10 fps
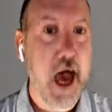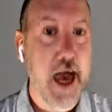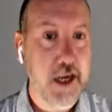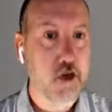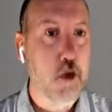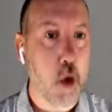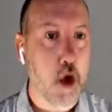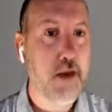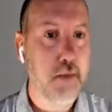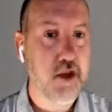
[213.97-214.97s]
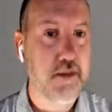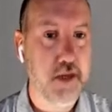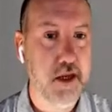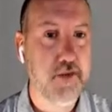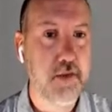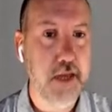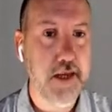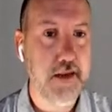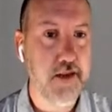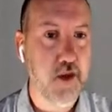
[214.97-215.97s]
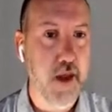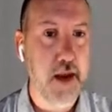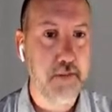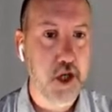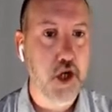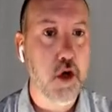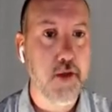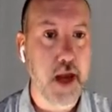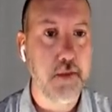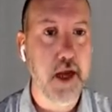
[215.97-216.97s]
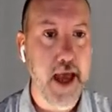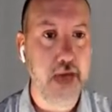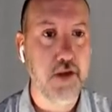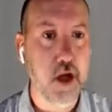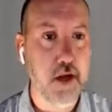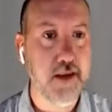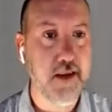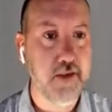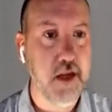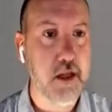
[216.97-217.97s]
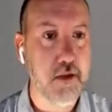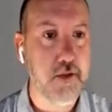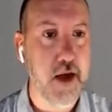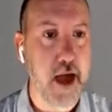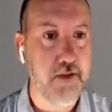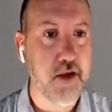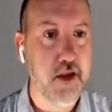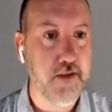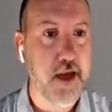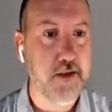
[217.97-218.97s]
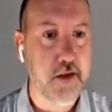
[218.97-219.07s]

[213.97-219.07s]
I can record it in multiple different places so that I'm sure that I'm going to have the content available for after the event.